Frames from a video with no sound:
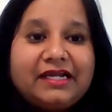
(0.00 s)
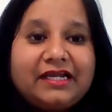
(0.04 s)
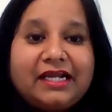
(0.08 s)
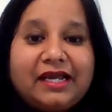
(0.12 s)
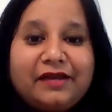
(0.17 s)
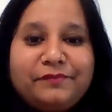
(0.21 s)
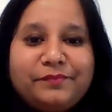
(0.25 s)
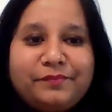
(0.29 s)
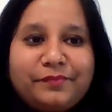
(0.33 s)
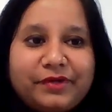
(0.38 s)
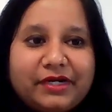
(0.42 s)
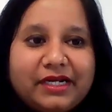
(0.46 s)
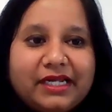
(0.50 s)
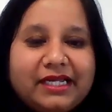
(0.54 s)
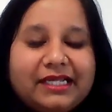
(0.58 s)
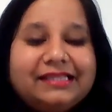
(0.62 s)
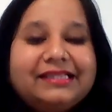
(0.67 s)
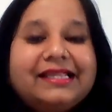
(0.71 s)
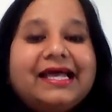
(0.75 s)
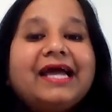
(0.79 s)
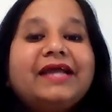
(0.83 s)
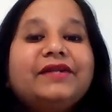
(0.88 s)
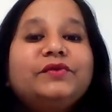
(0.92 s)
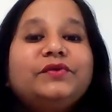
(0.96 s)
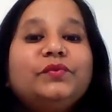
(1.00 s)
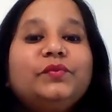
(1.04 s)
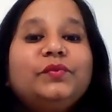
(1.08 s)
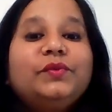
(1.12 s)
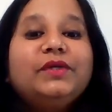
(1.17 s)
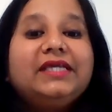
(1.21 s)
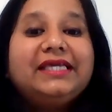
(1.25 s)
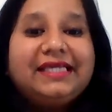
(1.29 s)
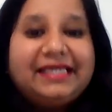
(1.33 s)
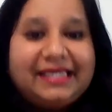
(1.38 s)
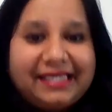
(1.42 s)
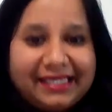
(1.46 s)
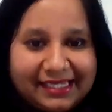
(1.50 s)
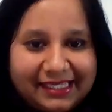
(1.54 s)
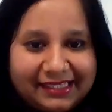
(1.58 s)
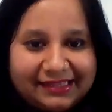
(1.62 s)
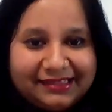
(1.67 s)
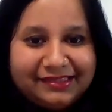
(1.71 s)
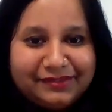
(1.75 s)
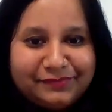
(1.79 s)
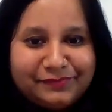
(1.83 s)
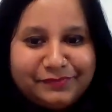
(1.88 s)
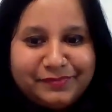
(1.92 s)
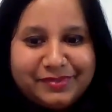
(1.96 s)
and I pray that we
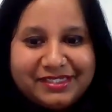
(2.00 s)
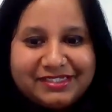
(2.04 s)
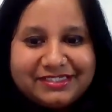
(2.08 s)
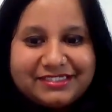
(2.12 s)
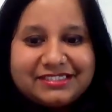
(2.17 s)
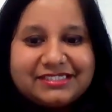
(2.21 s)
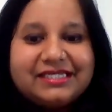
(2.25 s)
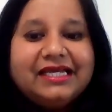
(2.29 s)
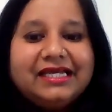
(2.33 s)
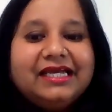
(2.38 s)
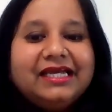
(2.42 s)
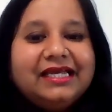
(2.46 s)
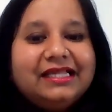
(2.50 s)
get the best.